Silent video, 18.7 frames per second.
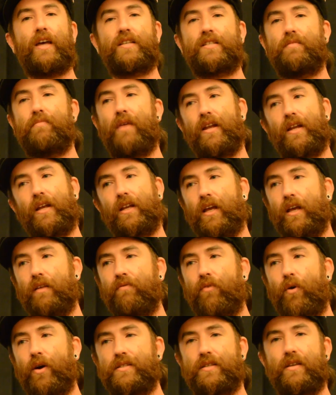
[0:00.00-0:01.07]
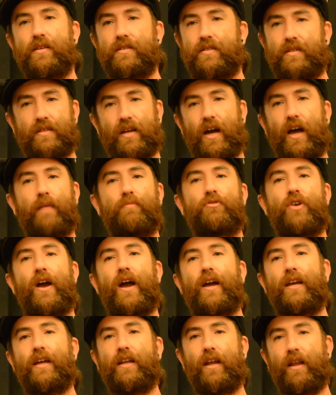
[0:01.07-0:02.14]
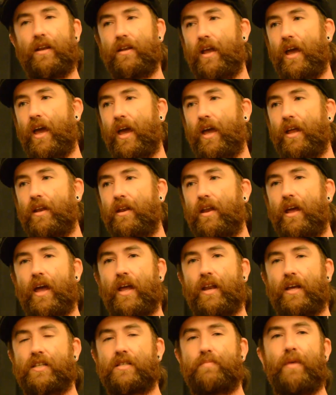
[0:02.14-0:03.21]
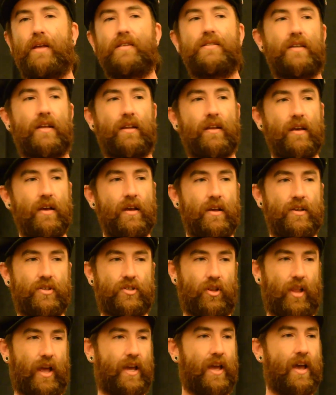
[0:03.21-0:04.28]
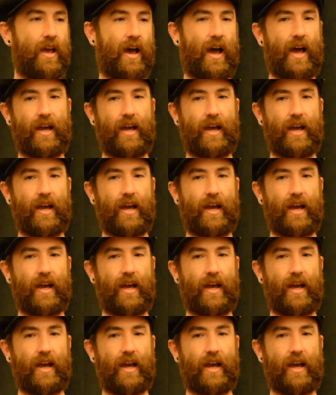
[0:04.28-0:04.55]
estimating, invoices, time tracking, and expensing. So like